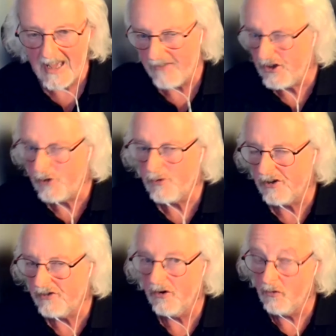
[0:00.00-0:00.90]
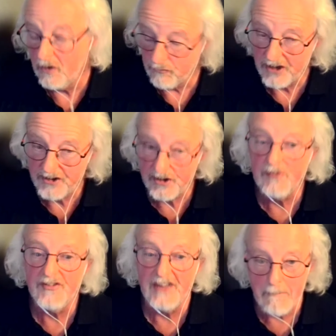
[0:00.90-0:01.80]
if you can
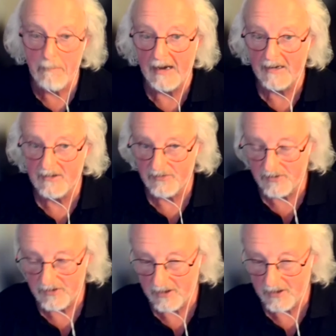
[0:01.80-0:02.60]
reduce the impact of it,